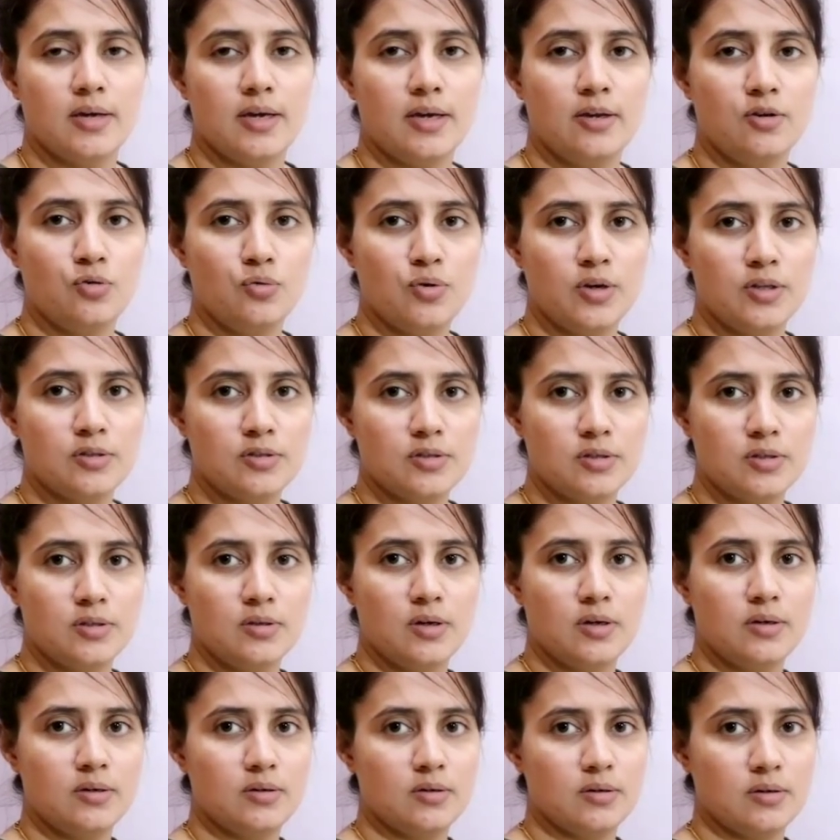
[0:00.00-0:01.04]
Here you can see
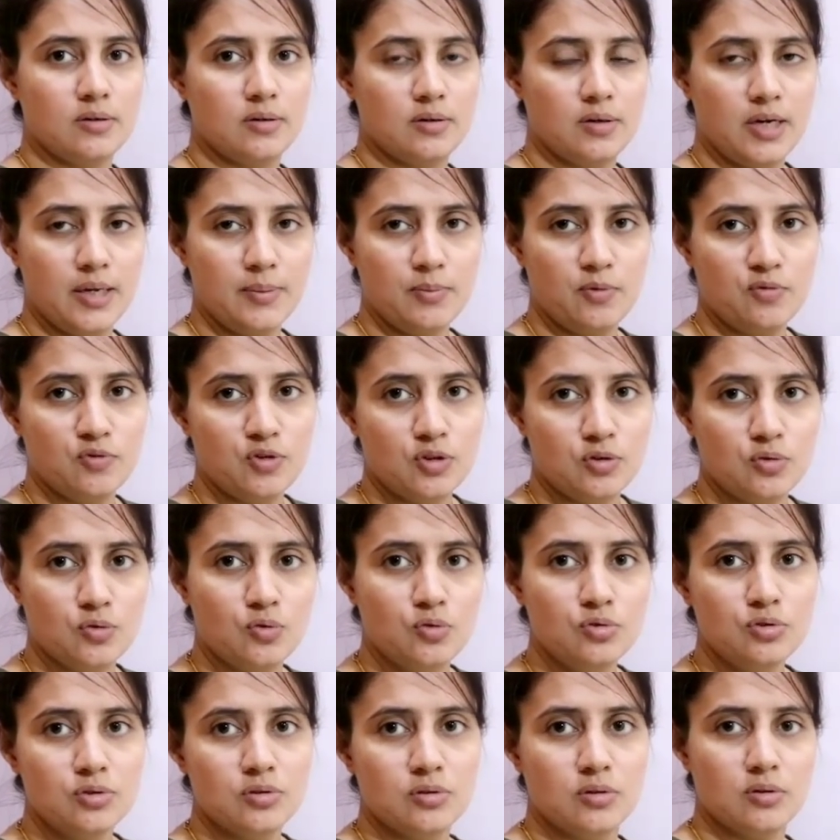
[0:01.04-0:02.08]
that name of the
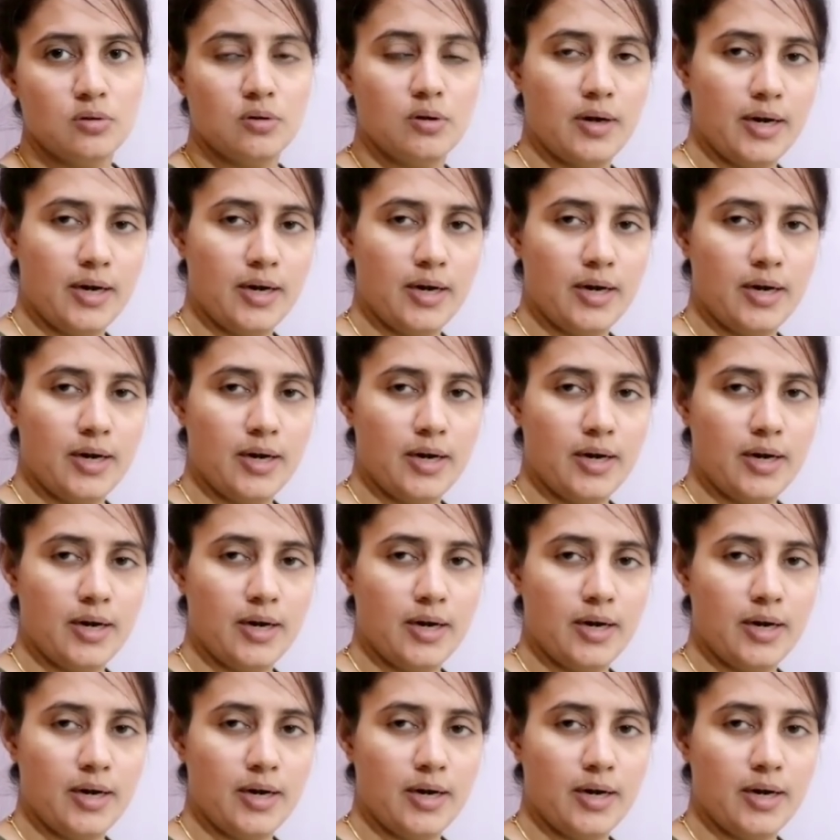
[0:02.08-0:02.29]
course,